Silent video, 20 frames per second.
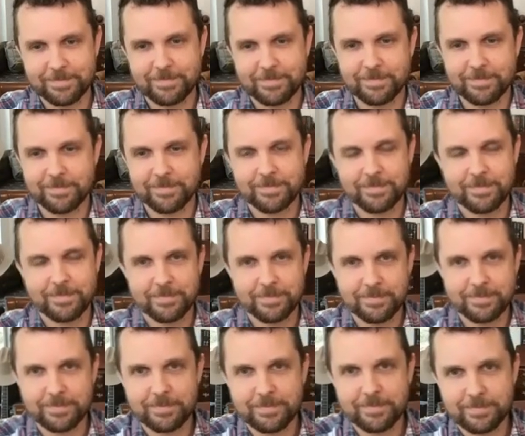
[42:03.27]

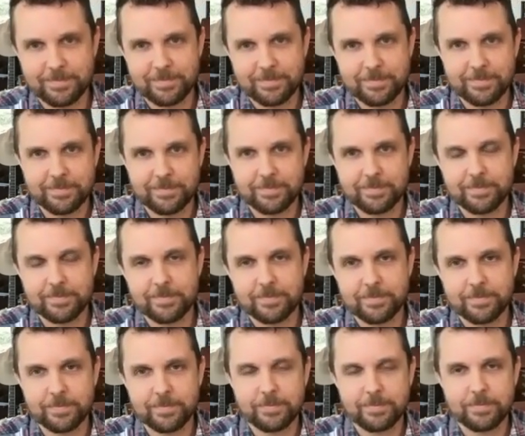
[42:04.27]

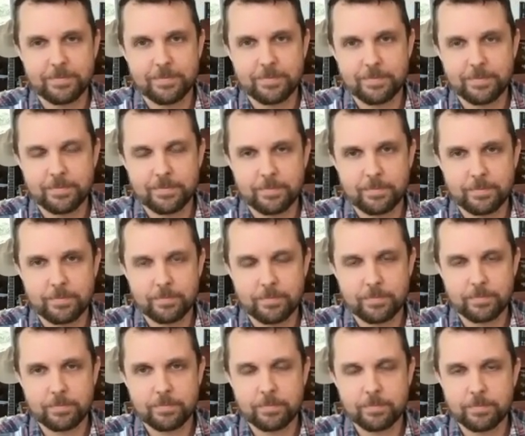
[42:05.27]

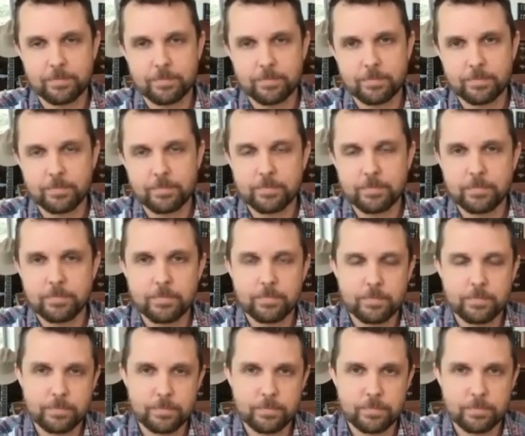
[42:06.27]

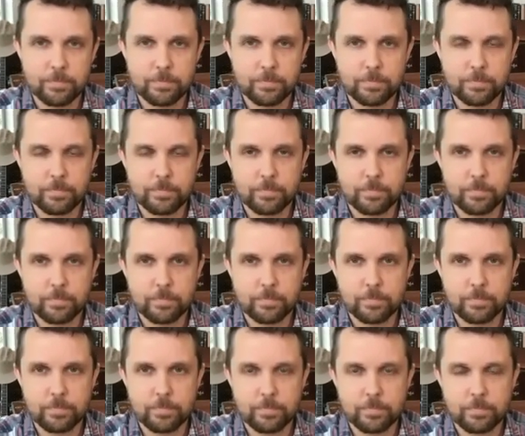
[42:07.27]

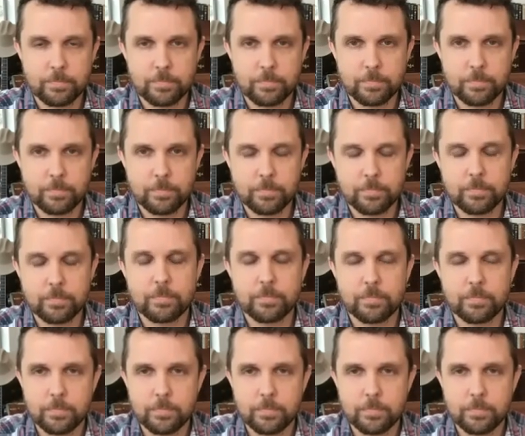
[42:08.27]
This person isn't speaking.